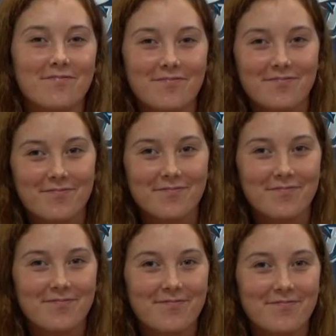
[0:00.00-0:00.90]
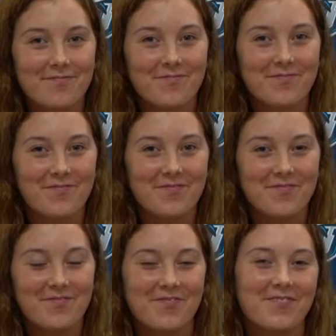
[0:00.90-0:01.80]

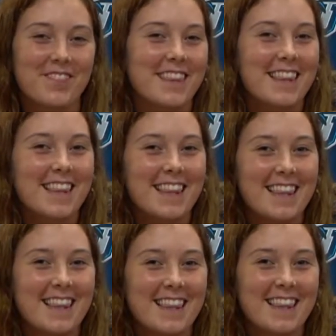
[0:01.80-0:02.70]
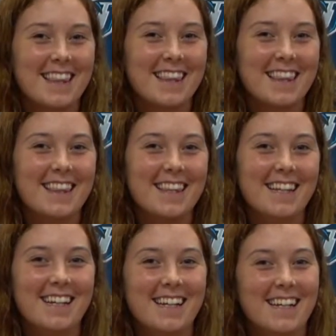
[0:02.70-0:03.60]
No words are spoken by the person on screen.